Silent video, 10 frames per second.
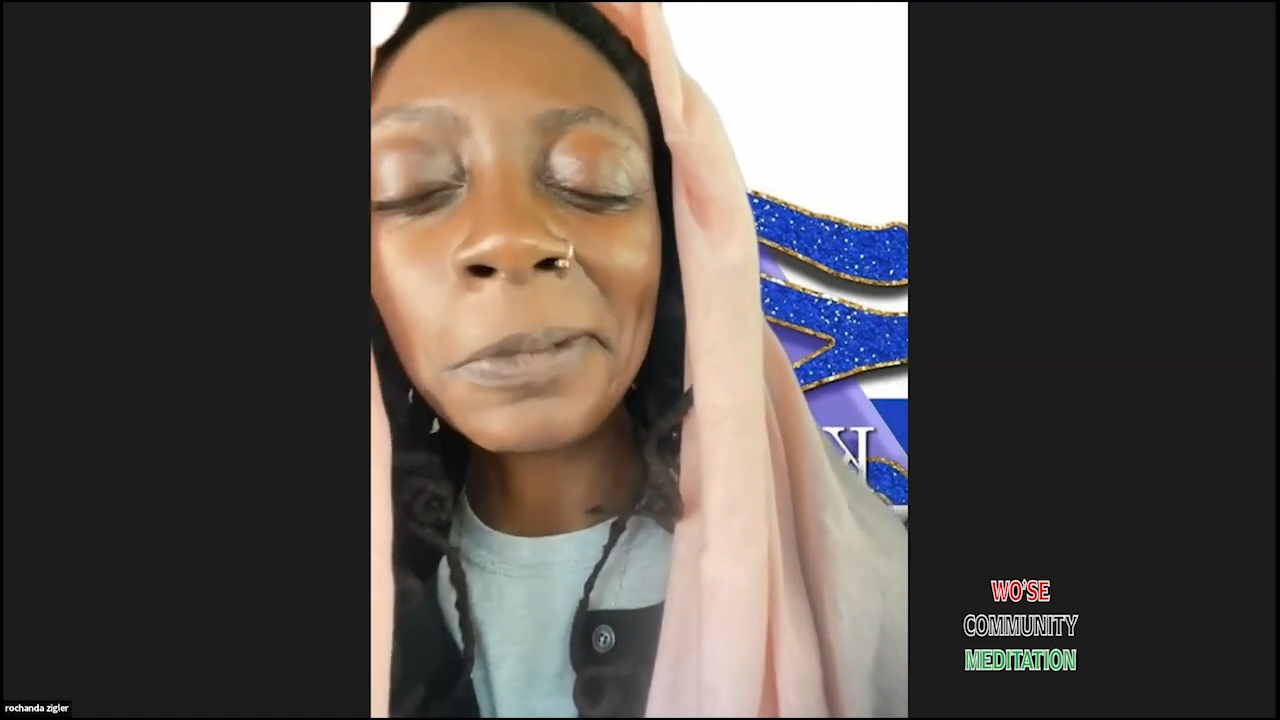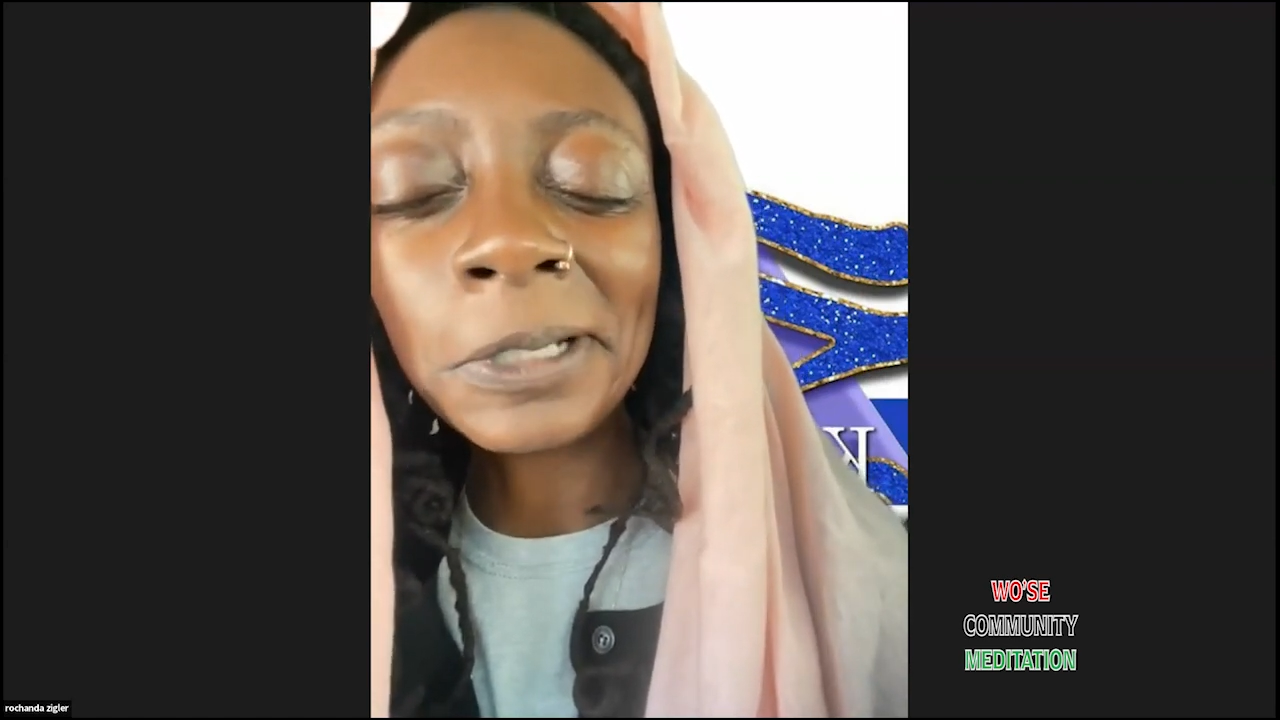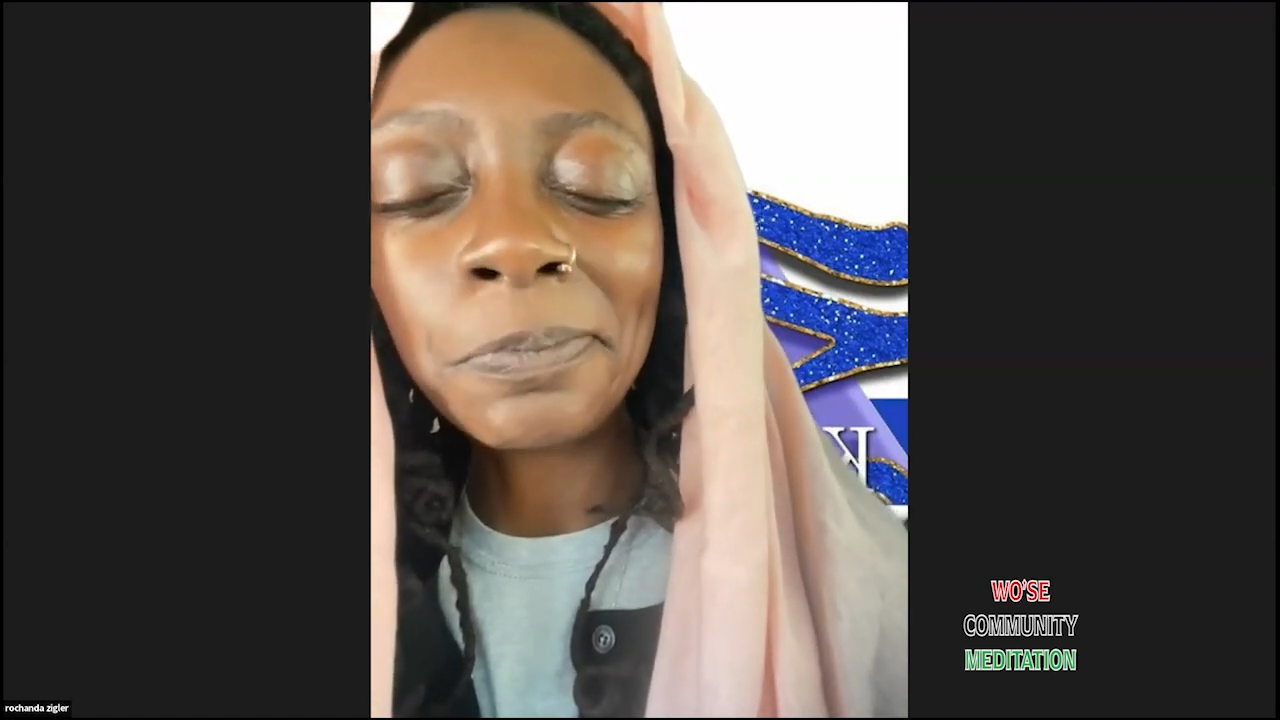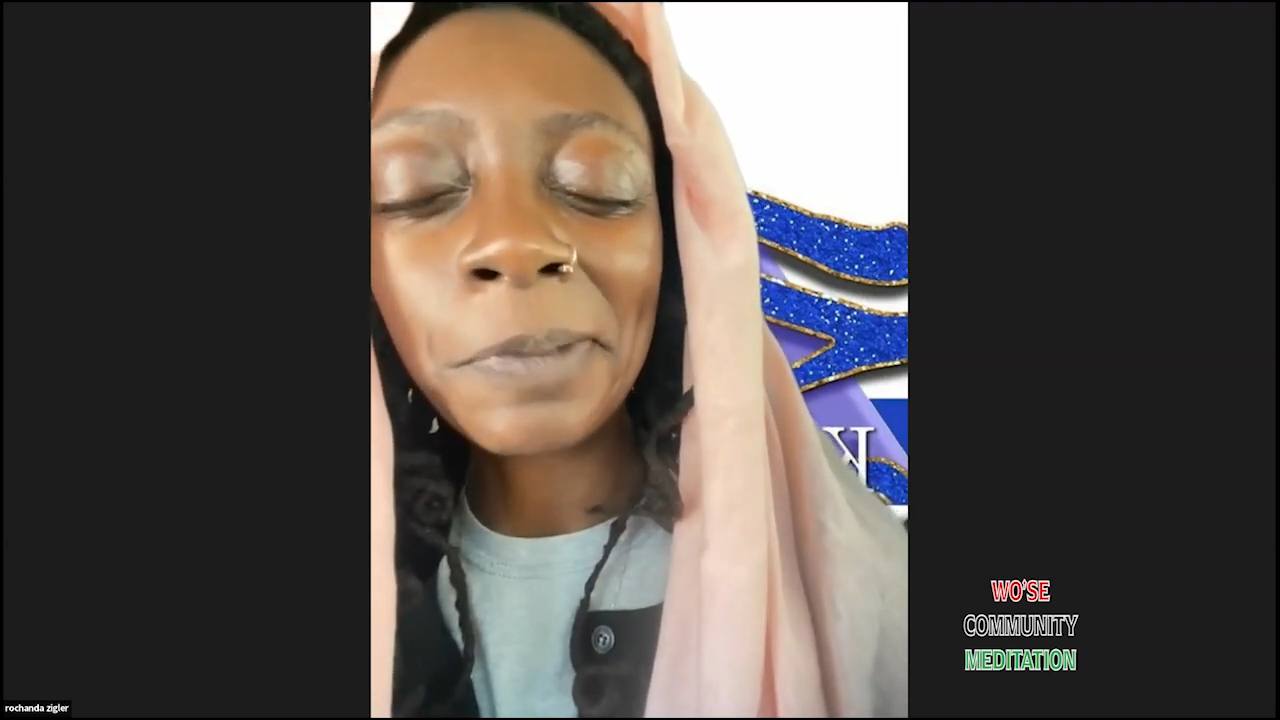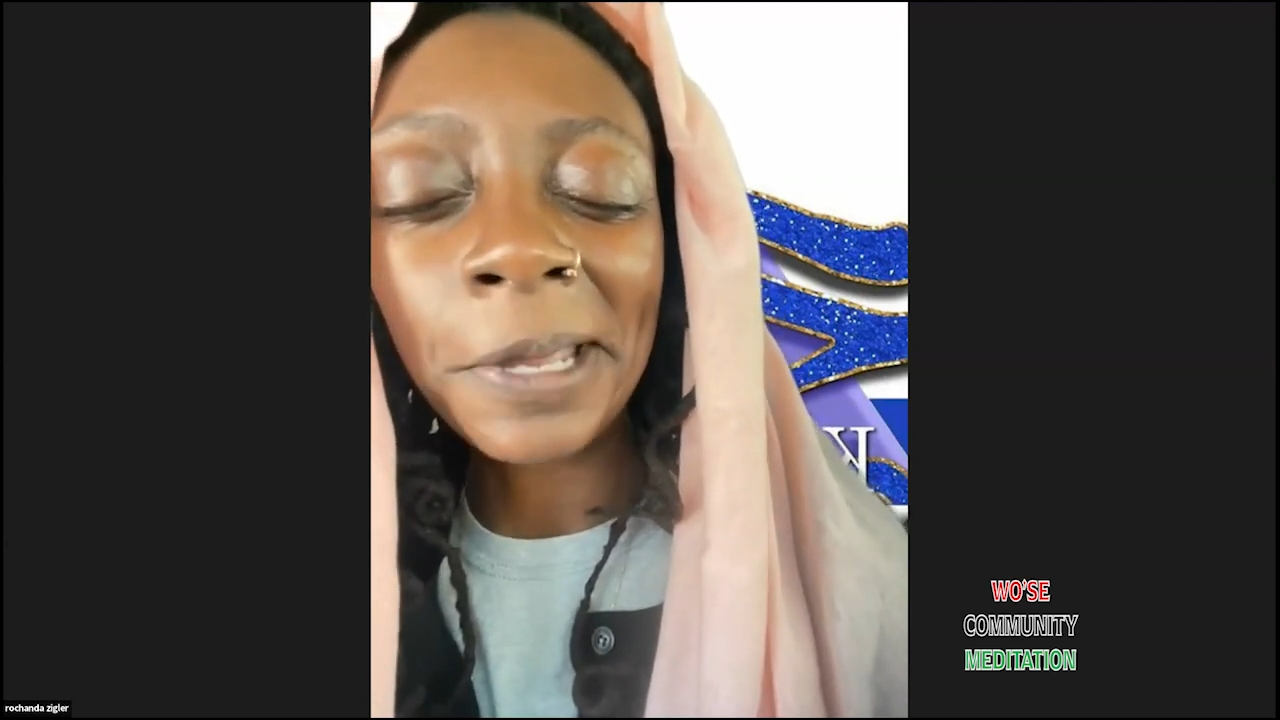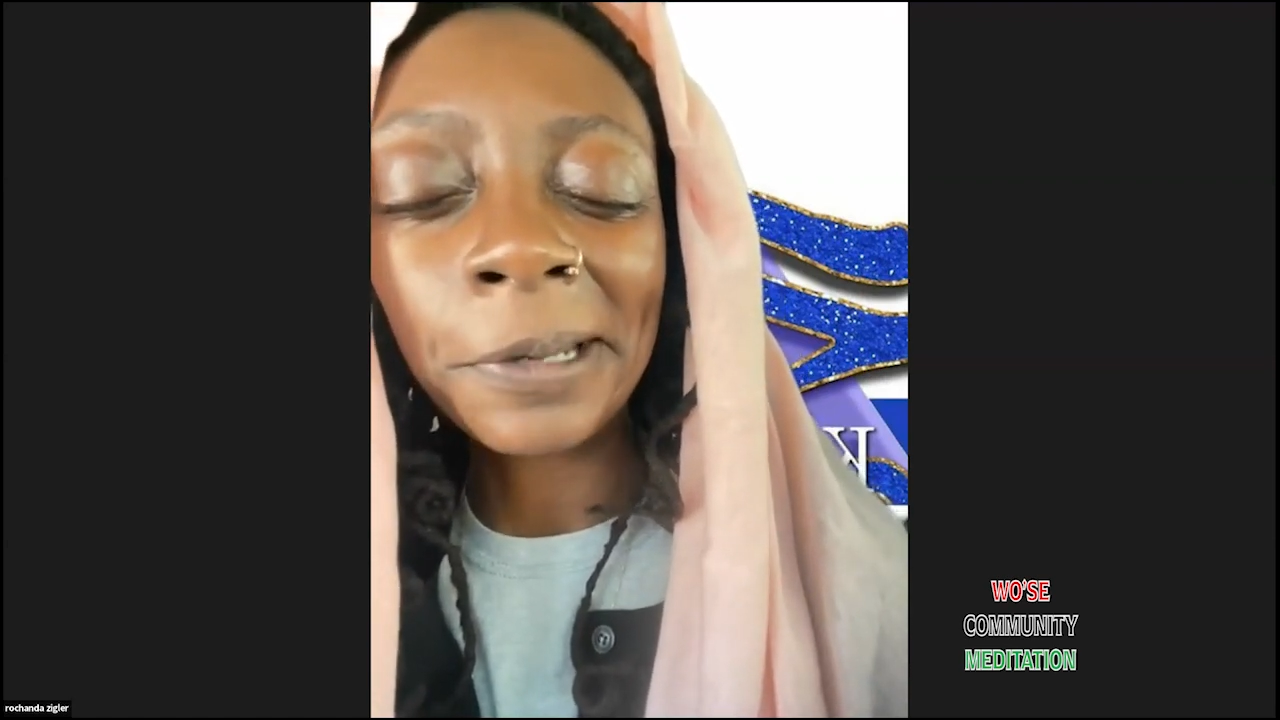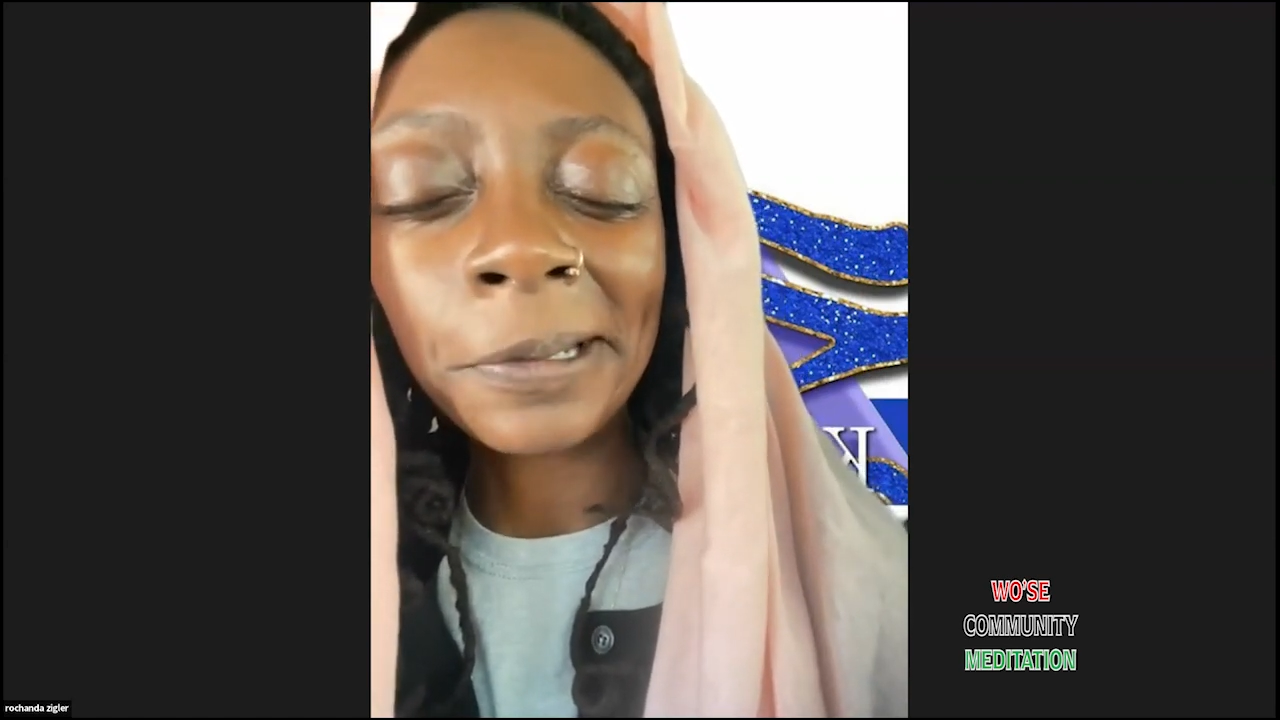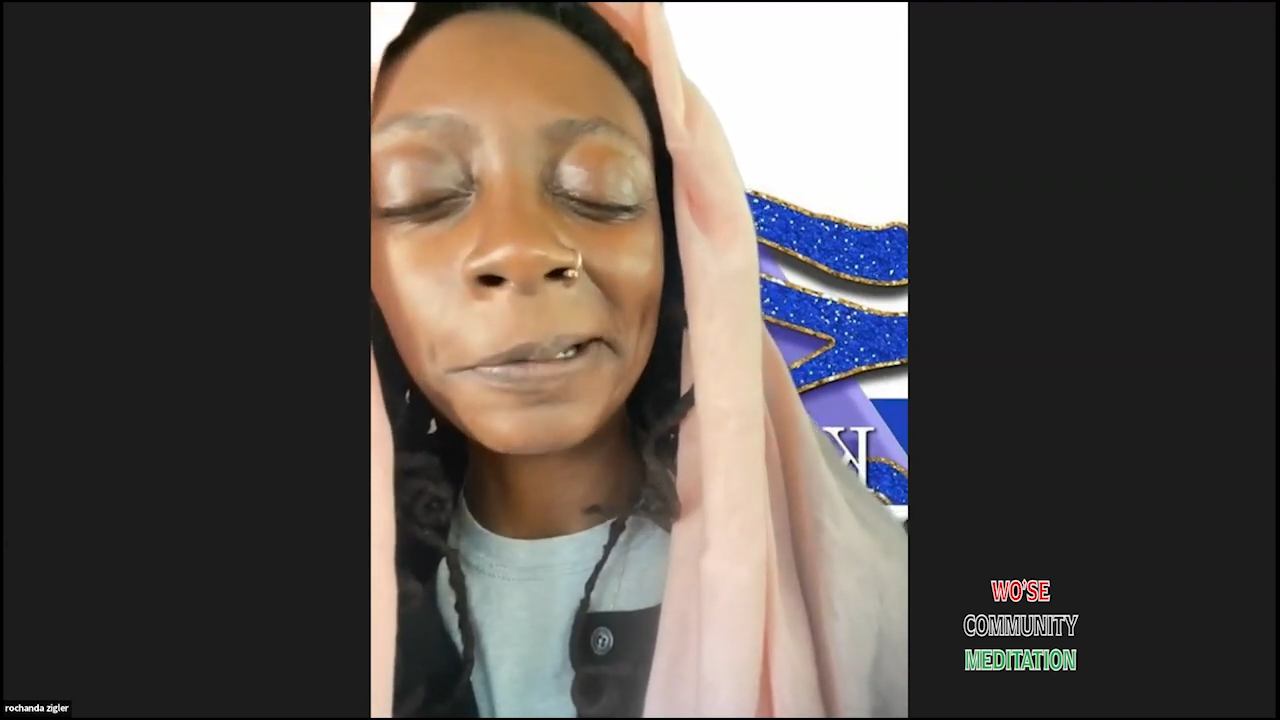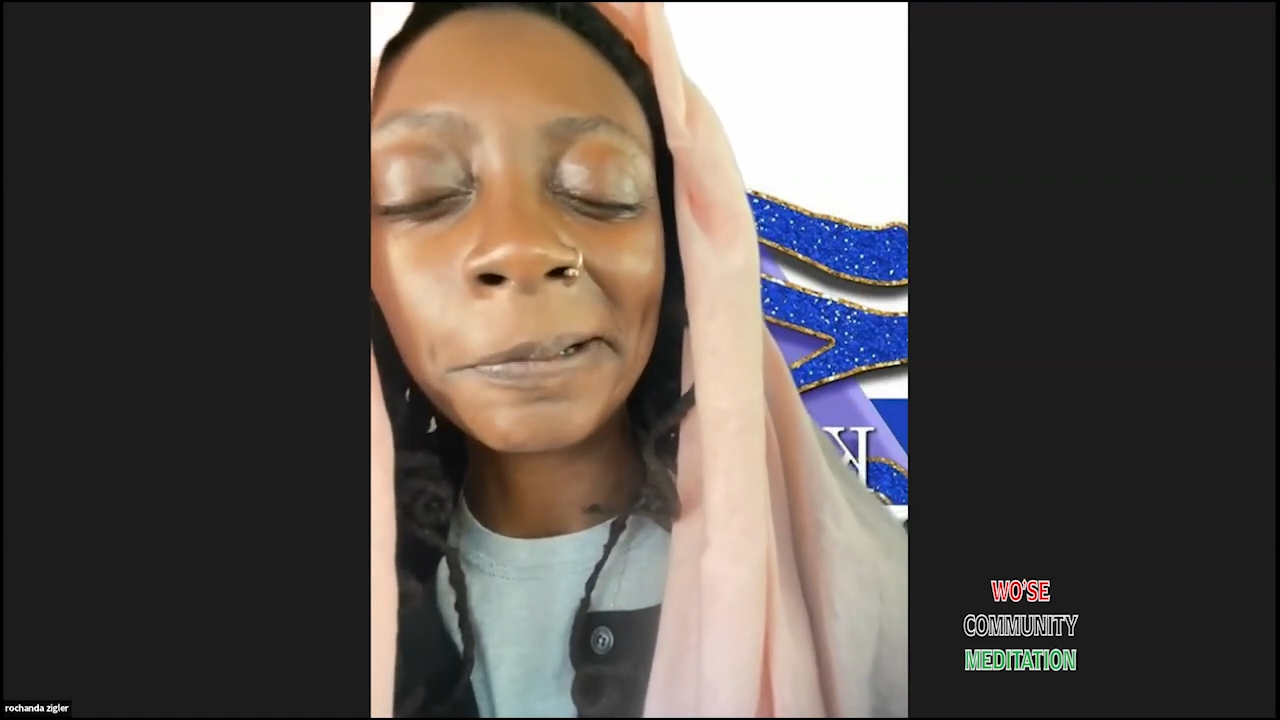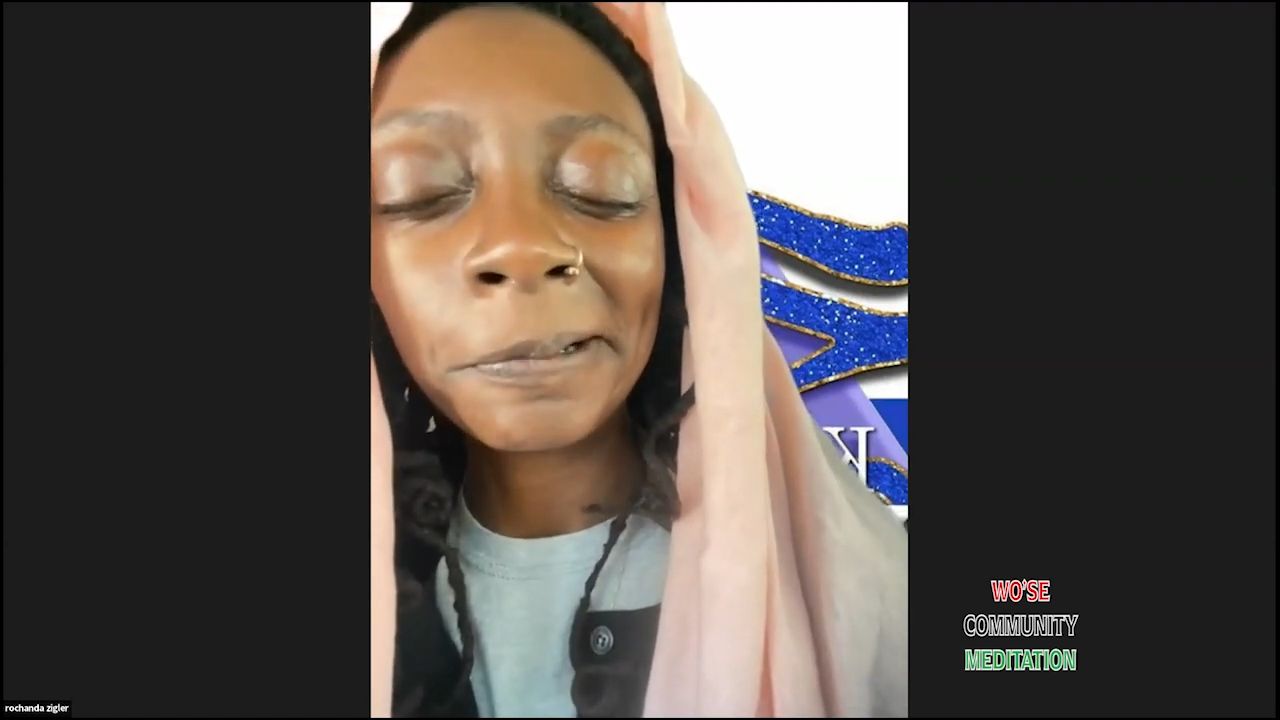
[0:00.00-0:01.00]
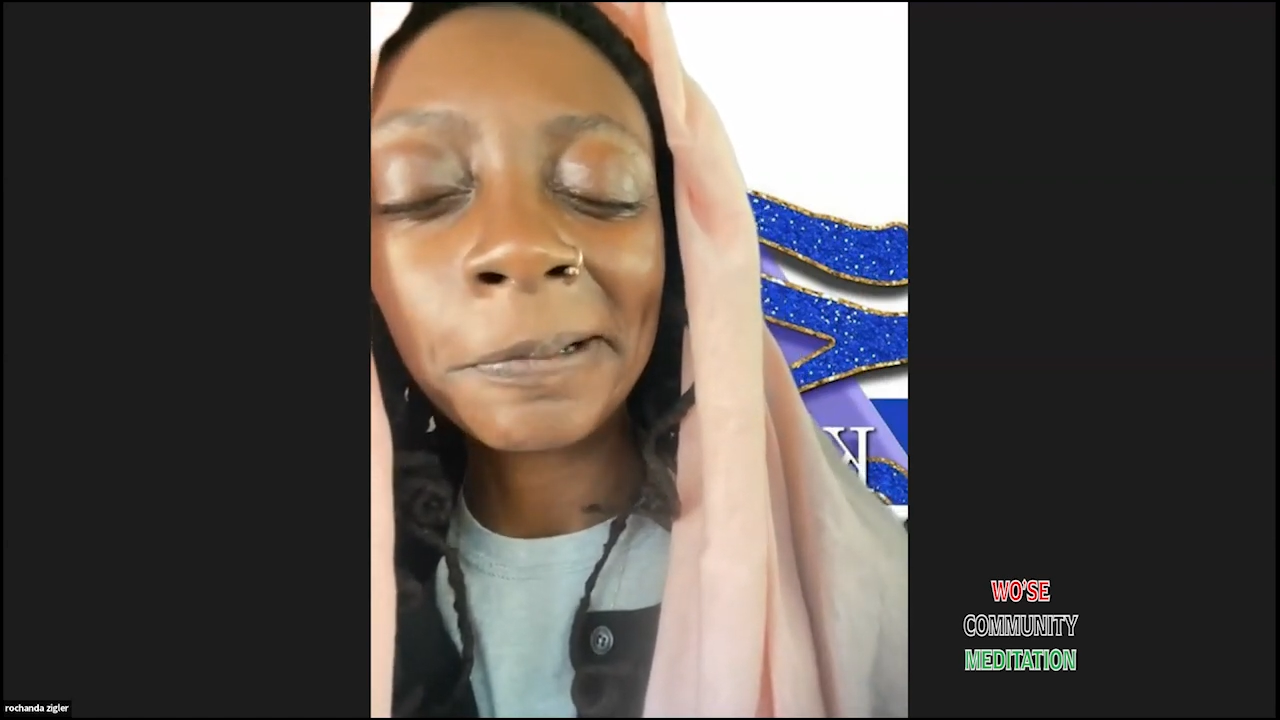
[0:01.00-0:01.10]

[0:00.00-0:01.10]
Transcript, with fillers: much better